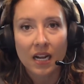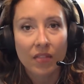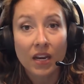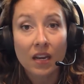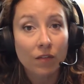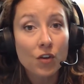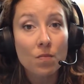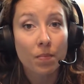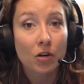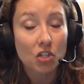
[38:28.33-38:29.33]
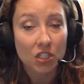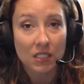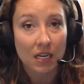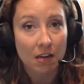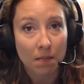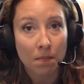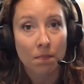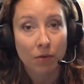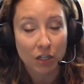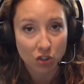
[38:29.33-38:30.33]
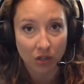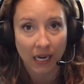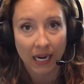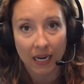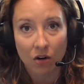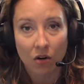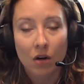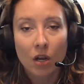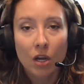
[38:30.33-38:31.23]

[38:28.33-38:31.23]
And then if you purchase a pressure canner,